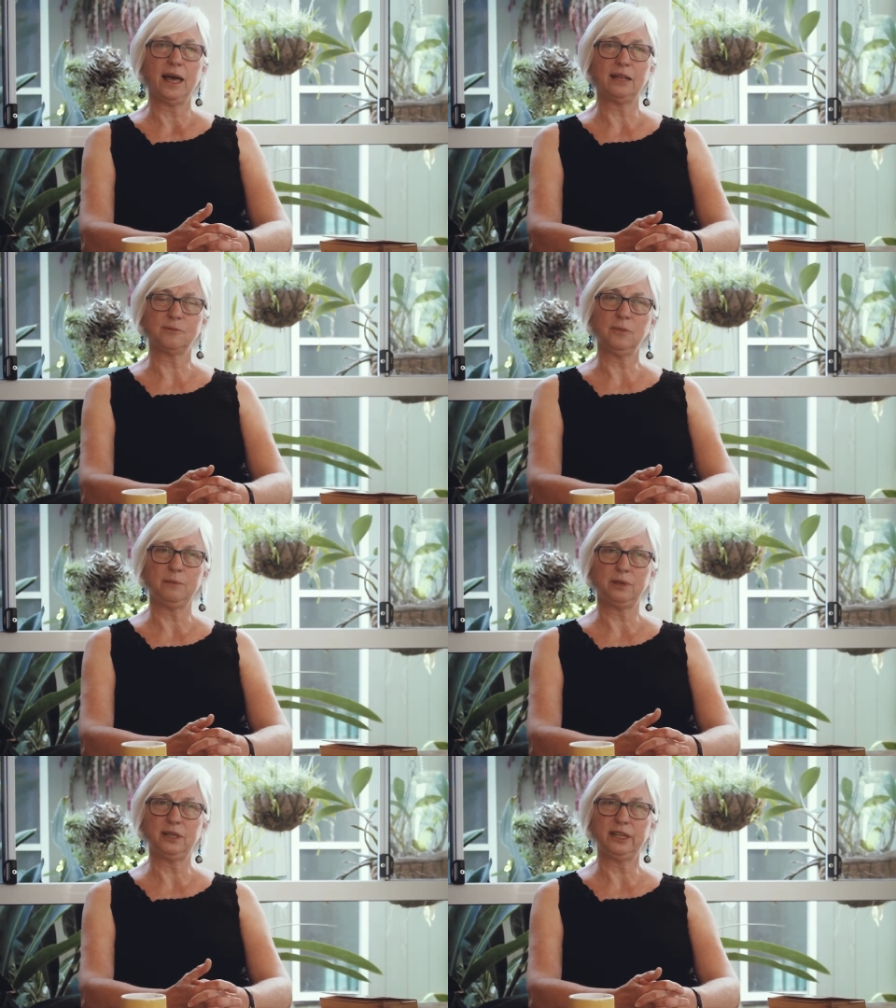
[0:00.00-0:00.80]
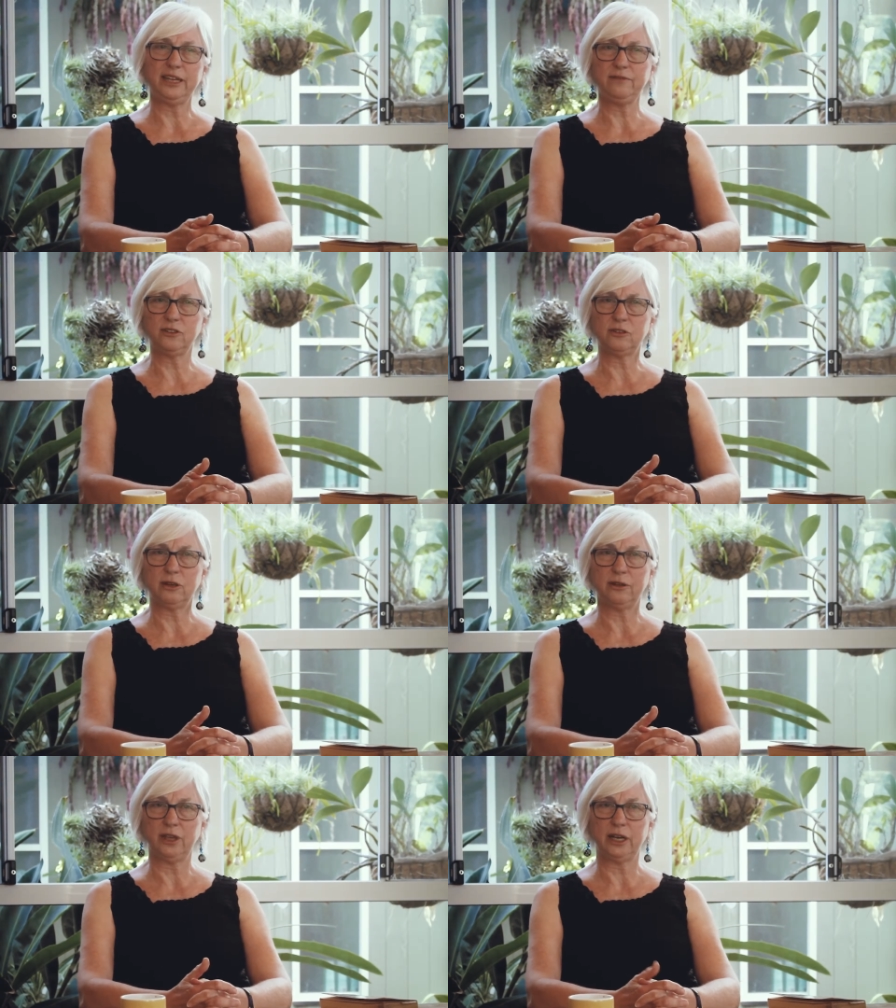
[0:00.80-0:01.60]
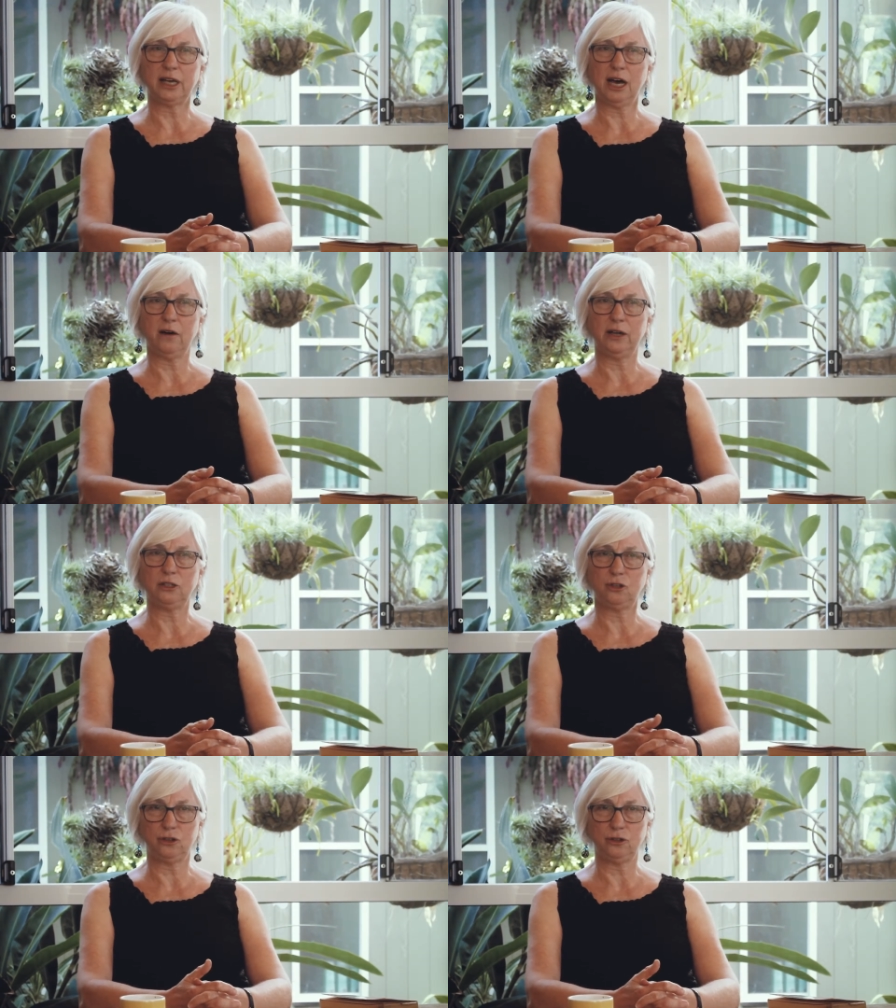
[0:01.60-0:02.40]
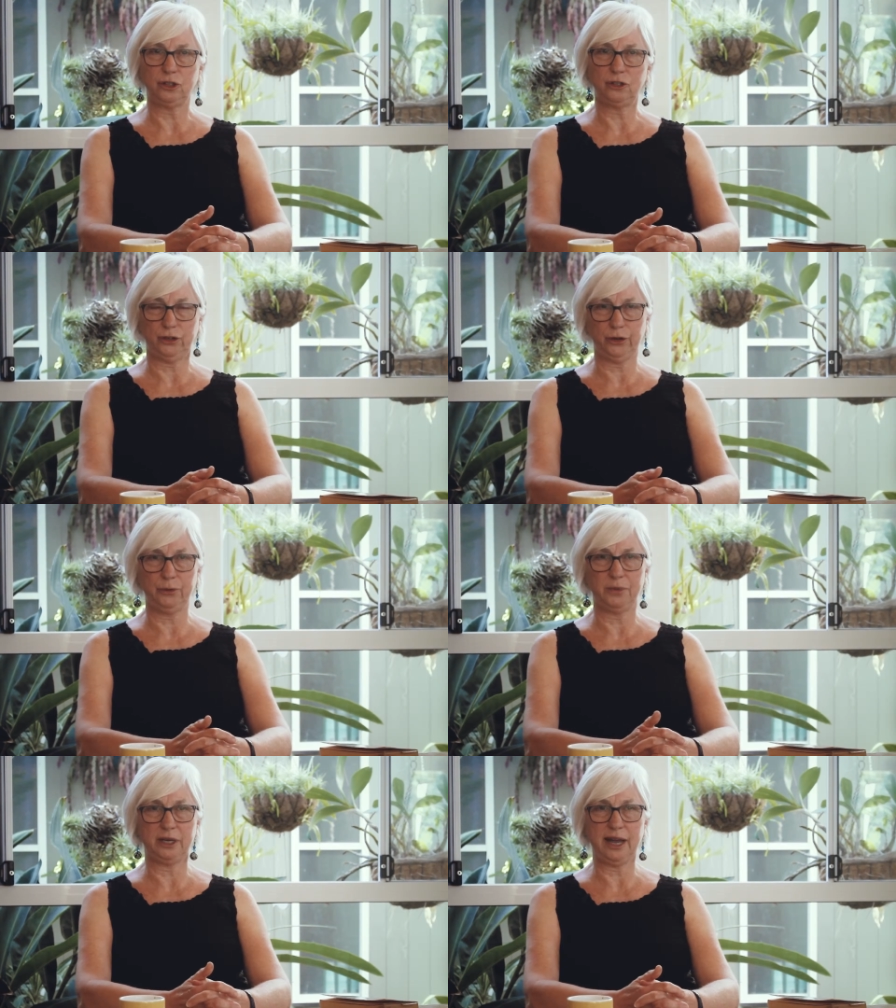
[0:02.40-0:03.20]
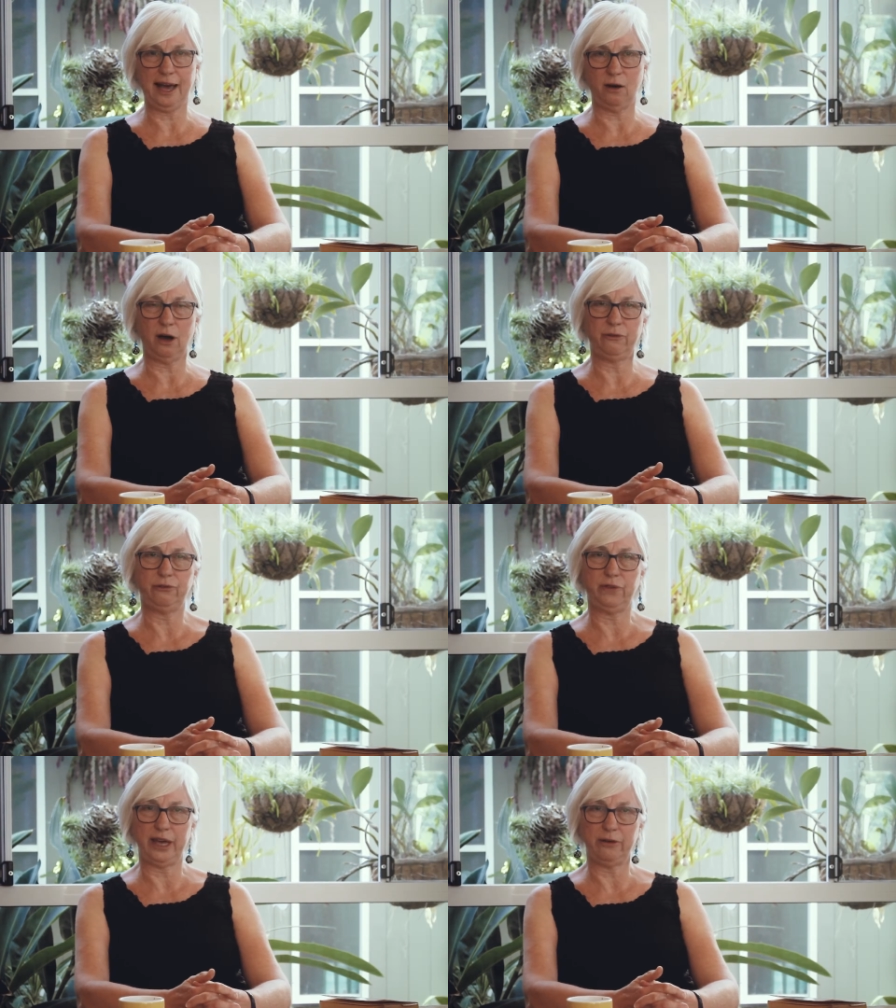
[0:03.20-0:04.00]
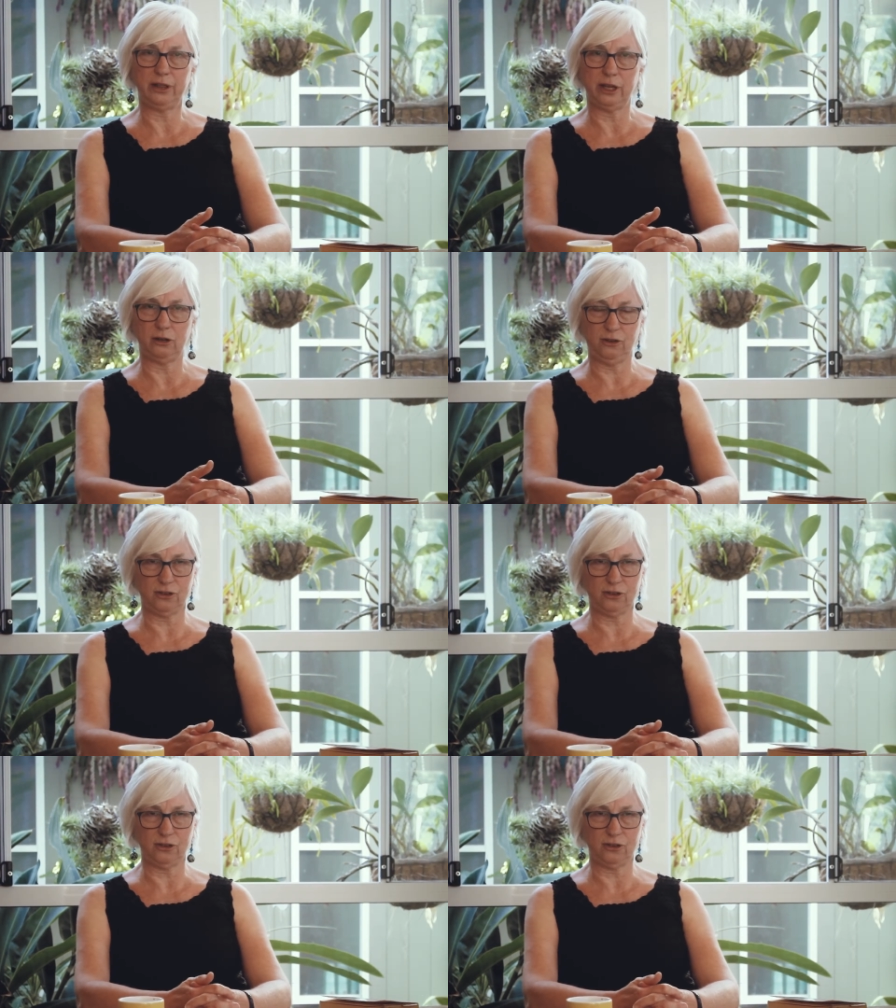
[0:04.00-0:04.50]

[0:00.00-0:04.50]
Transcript: it's my beliefs that are going to determine how I fare in those